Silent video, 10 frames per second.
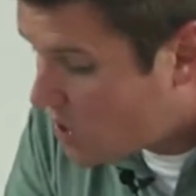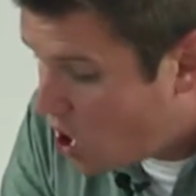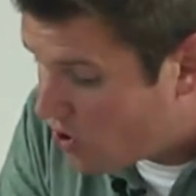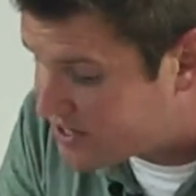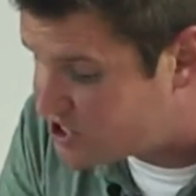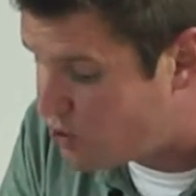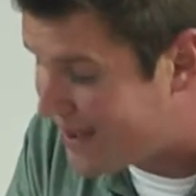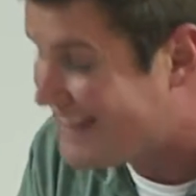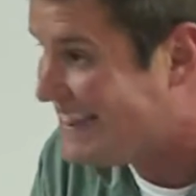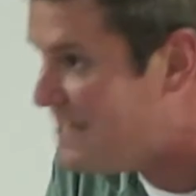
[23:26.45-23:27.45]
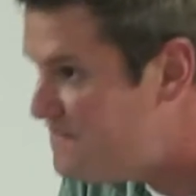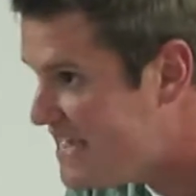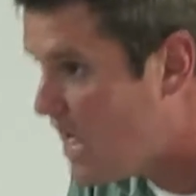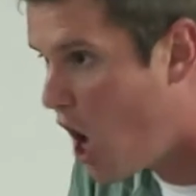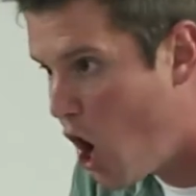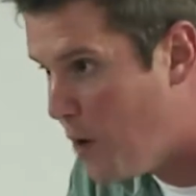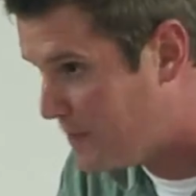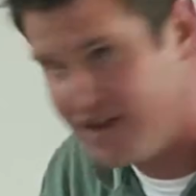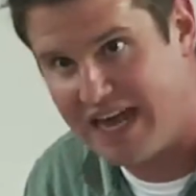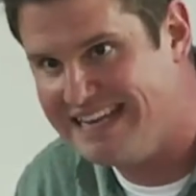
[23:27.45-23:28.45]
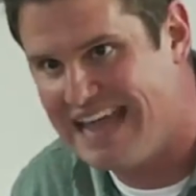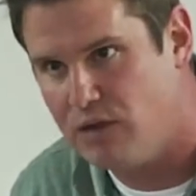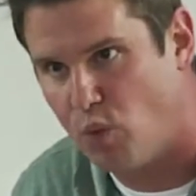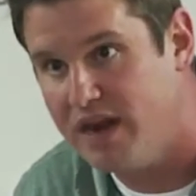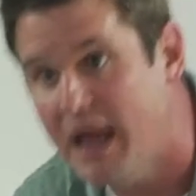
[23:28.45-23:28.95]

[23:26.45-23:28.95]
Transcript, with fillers: called us to a living hope, not a dead one,